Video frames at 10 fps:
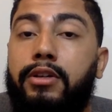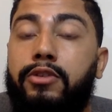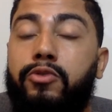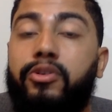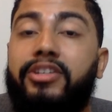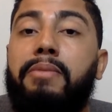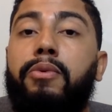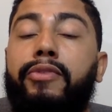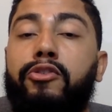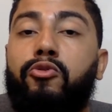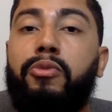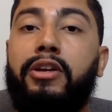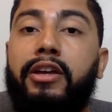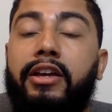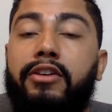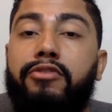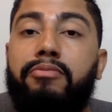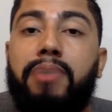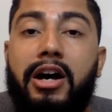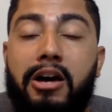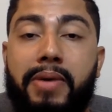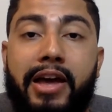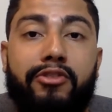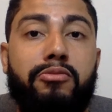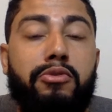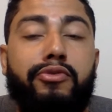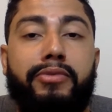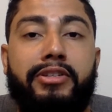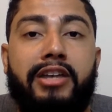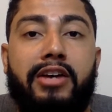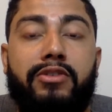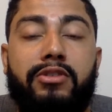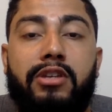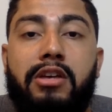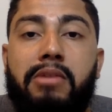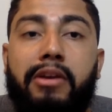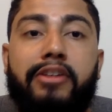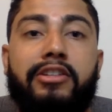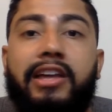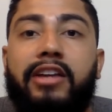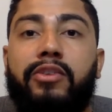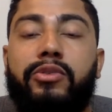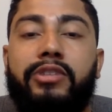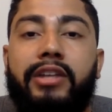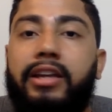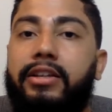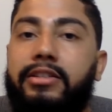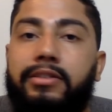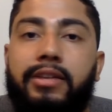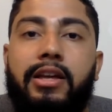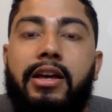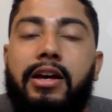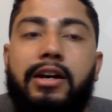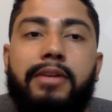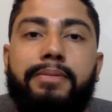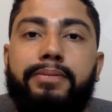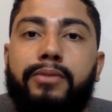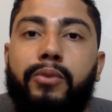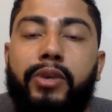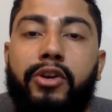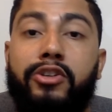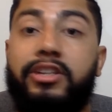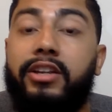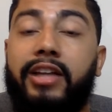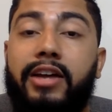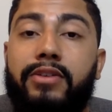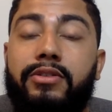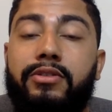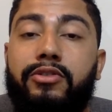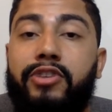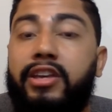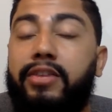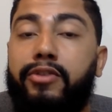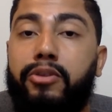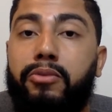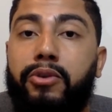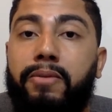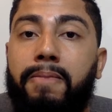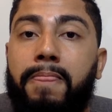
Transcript: So an example of this would be if Bob had to move from his house, and his landlord said, "Hey, listen, um, we are selling the house, so you can't live there anymore."